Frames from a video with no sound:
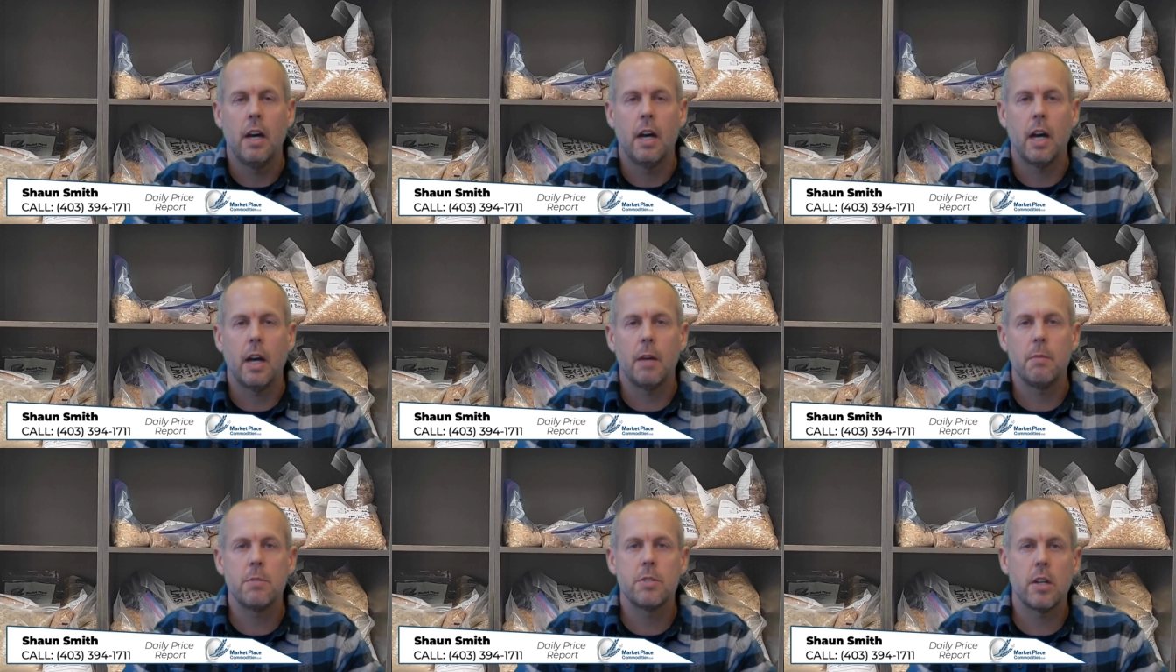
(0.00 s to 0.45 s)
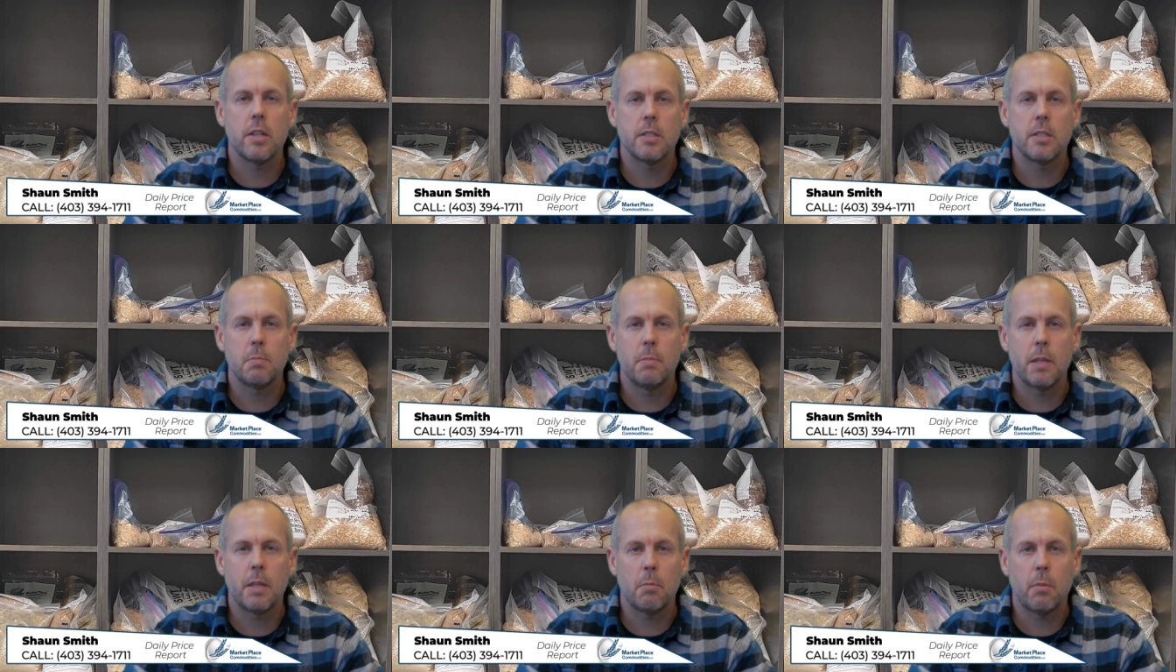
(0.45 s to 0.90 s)
I'm Sean
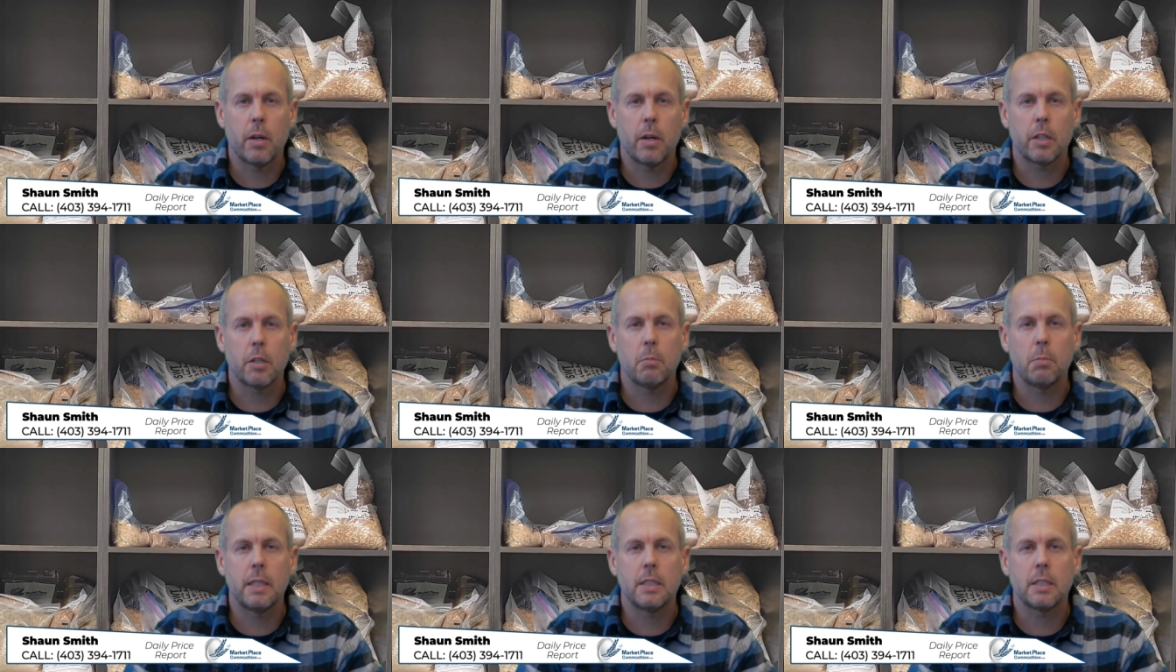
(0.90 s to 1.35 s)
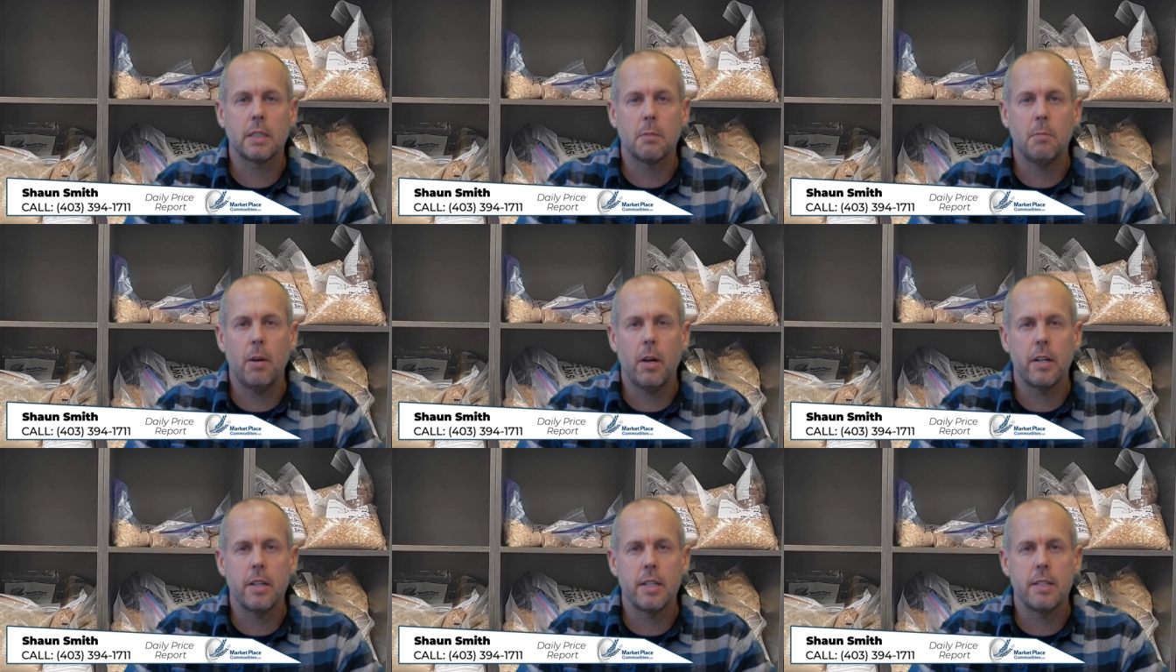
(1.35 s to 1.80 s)
Smith at Marketplace
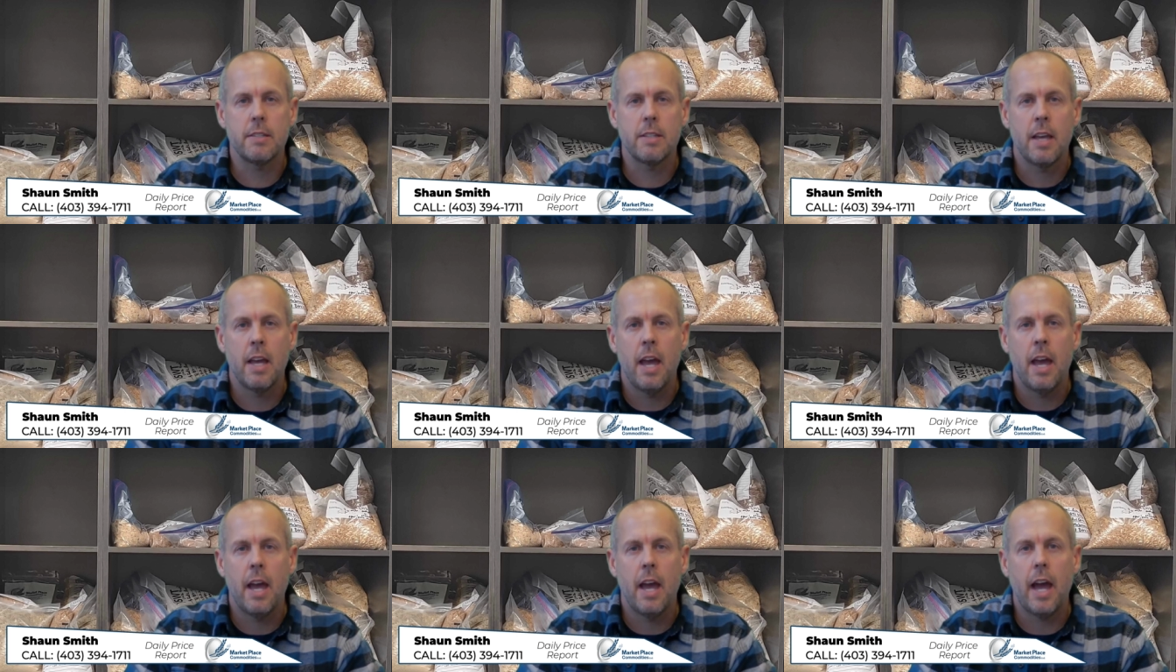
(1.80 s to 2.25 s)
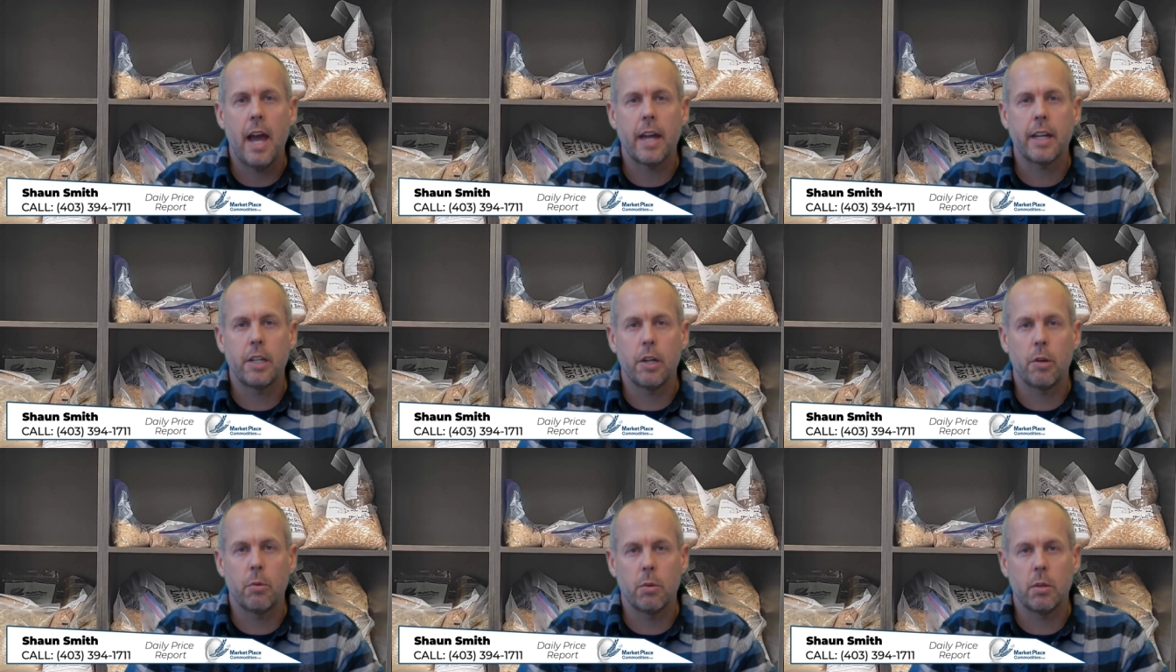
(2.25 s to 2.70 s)
Commodities,
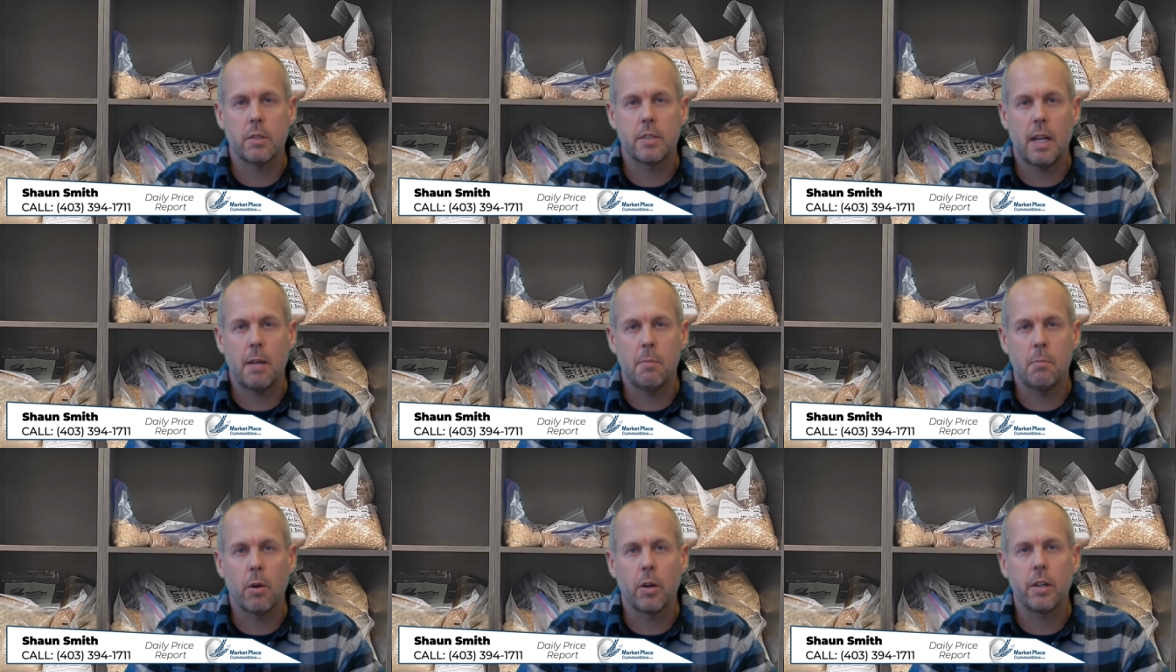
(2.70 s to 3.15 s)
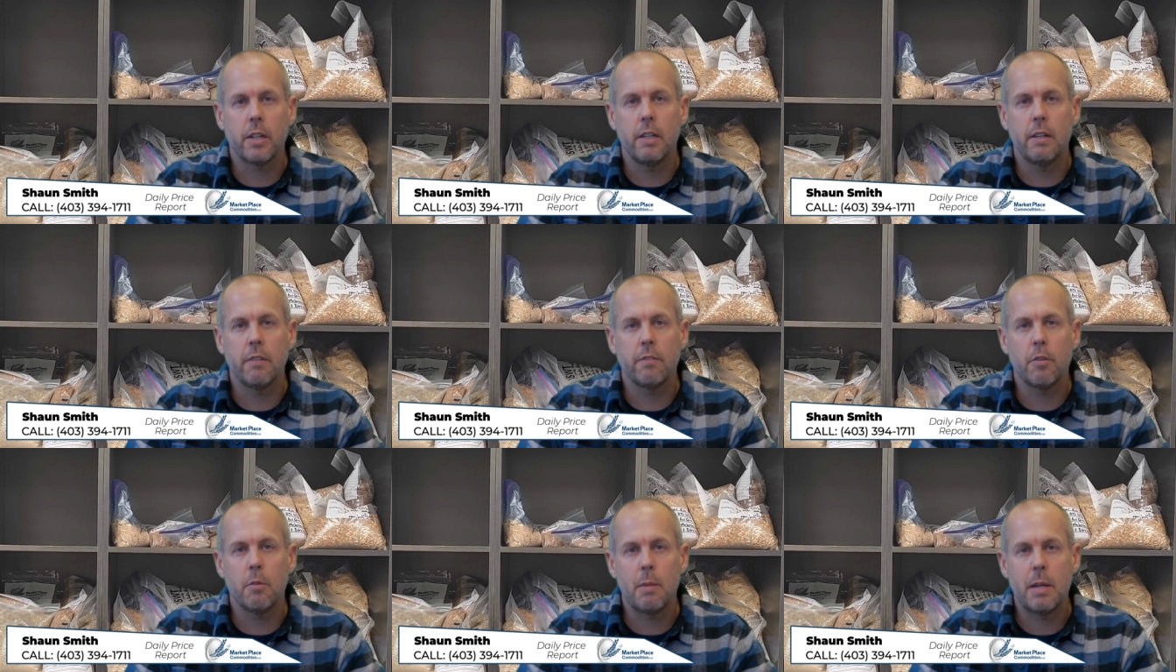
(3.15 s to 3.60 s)
accurate real time
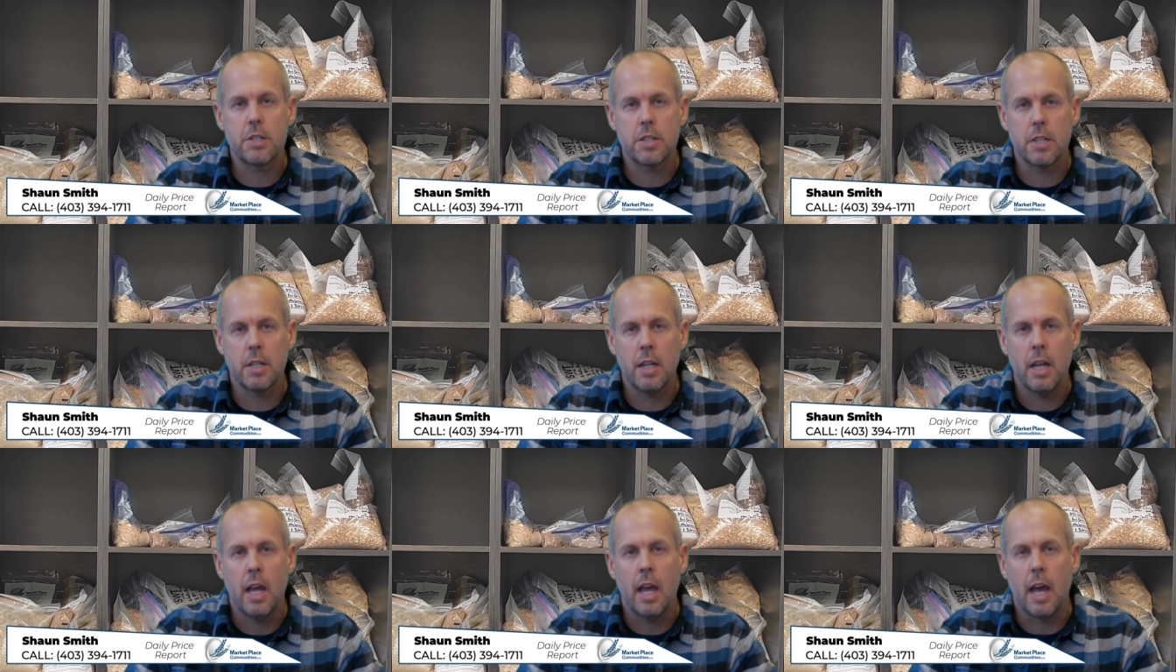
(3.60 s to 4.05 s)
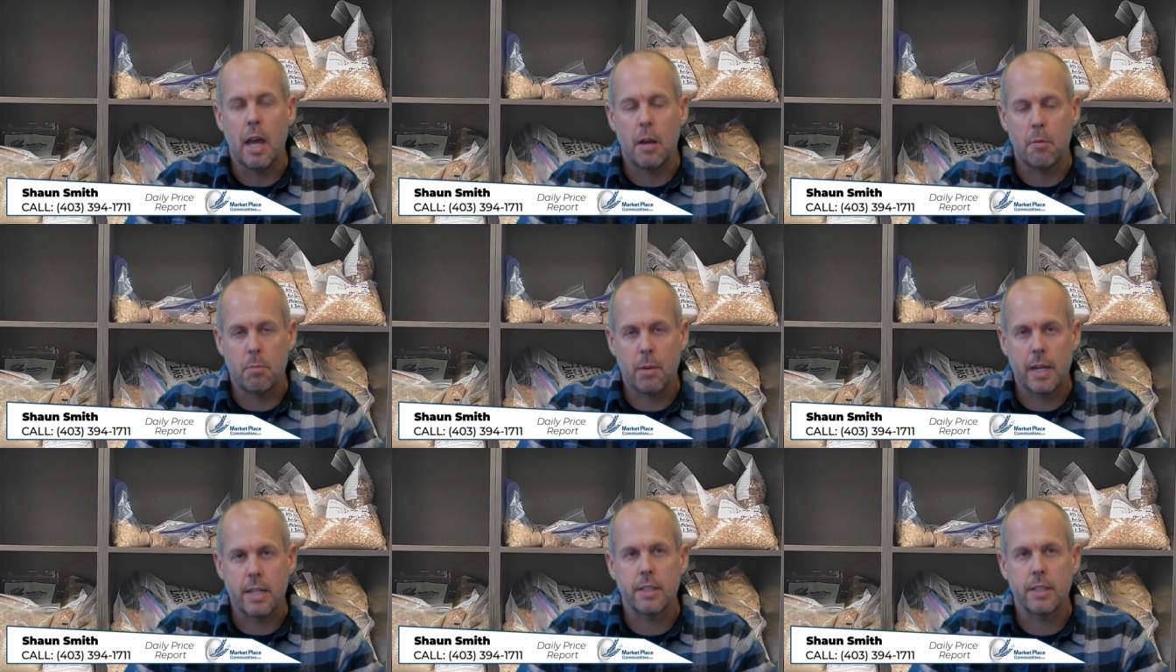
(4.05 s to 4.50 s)
marketing information
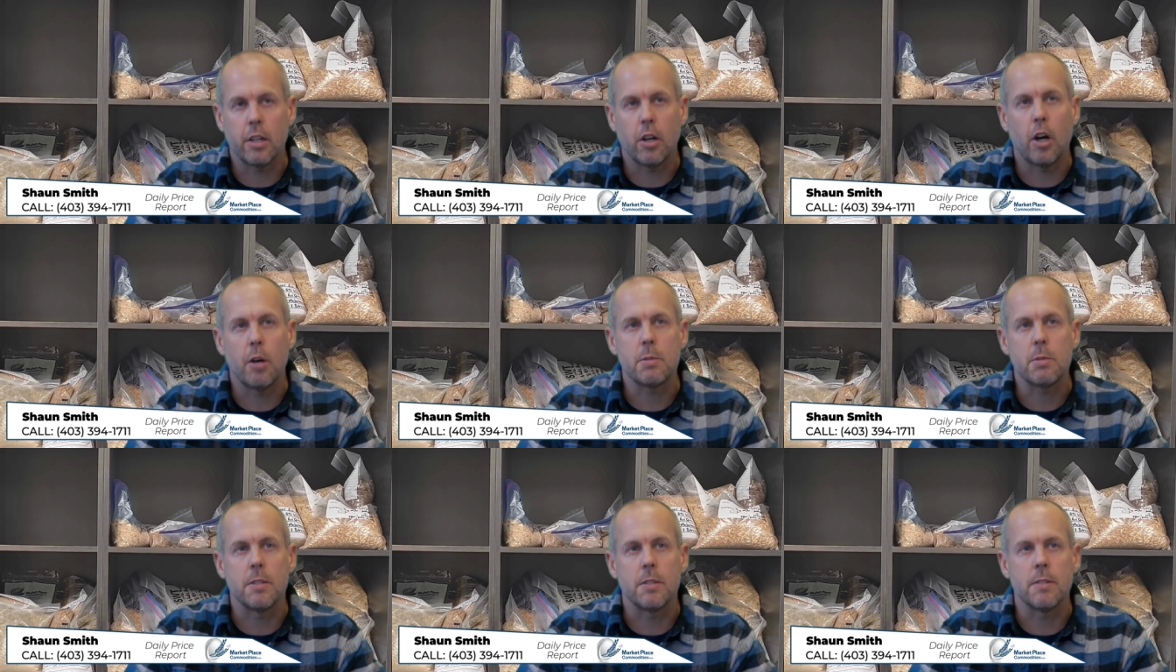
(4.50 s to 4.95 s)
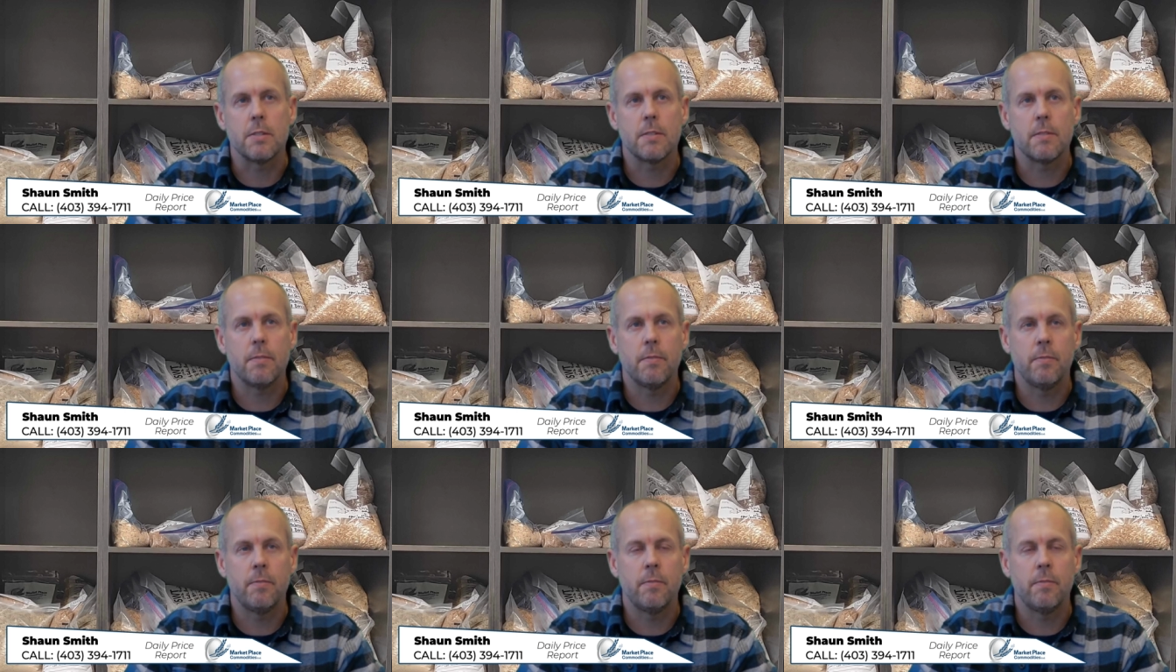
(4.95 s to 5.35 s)
and pricing options.